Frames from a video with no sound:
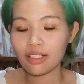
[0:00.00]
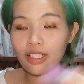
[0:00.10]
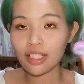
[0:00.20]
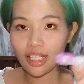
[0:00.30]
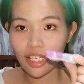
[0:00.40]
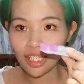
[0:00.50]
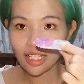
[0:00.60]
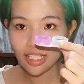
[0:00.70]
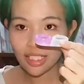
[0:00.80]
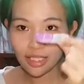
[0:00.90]

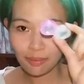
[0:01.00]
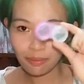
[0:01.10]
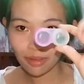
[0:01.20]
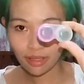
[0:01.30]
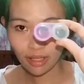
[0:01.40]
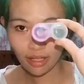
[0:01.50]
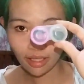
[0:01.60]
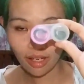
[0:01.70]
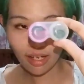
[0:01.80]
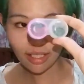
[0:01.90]
today is to put
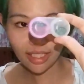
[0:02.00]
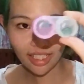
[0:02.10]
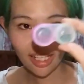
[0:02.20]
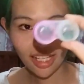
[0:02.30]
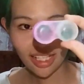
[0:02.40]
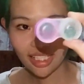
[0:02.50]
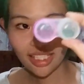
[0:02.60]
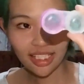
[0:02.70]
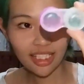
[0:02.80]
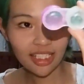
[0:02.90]
on contact
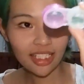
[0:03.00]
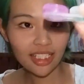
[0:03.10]
lenses.